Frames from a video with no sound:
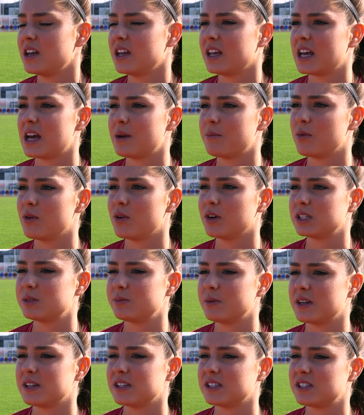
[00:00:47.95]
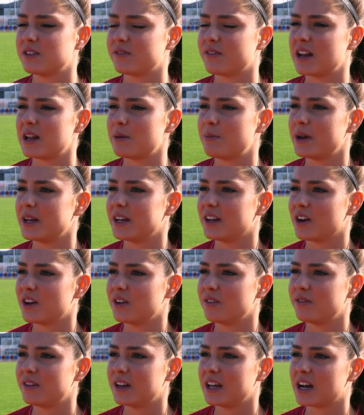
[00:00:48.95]
getting more experience developing,
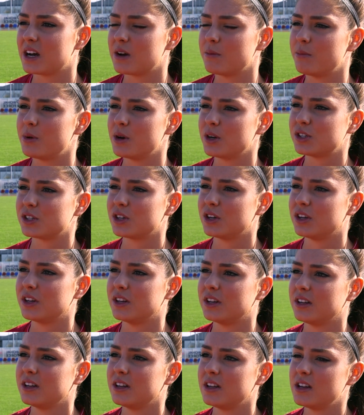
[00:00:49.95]
hopefully I can push on and